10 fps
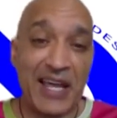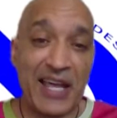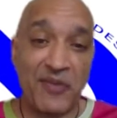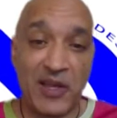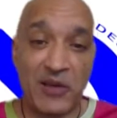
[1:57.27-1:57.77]

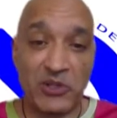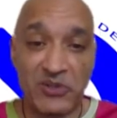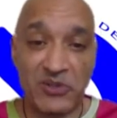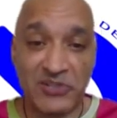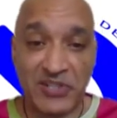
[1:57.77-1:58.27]
And then we
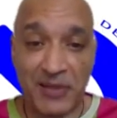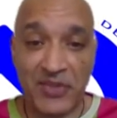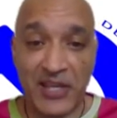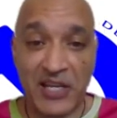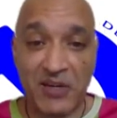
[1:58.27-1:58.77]
do the same
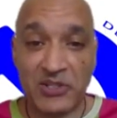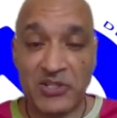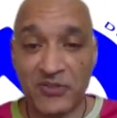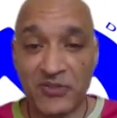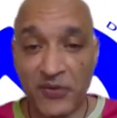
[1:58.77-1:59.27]
thing, we
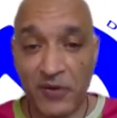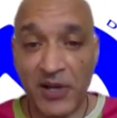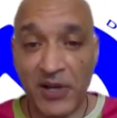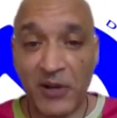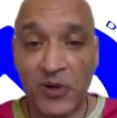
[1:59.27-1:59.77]
change vert
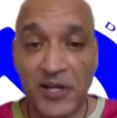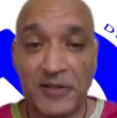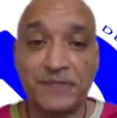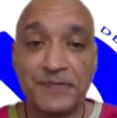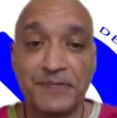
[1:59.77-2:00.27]
by
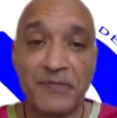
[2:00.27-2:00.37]
1,